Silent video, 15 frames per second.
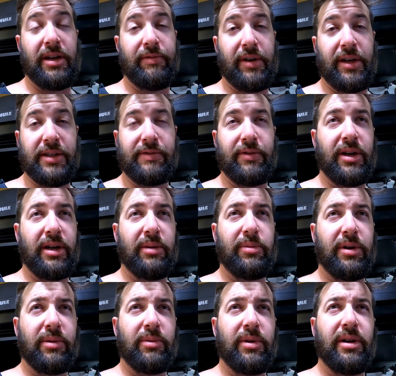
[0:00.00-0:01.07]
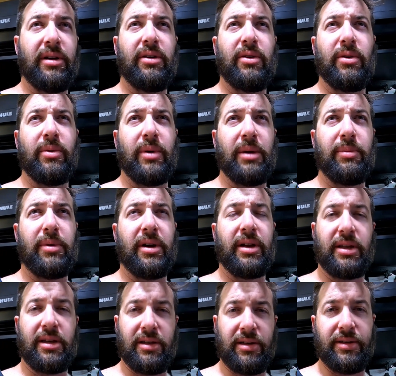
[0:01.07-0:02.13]
advice for anybody wanting to do a wide body
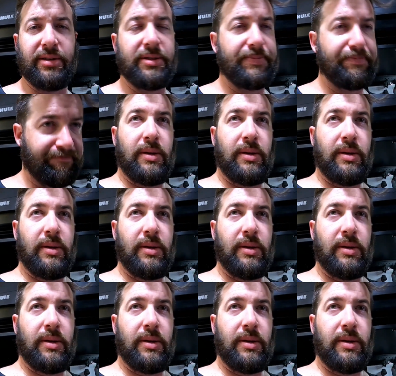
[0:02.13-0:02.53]
kit is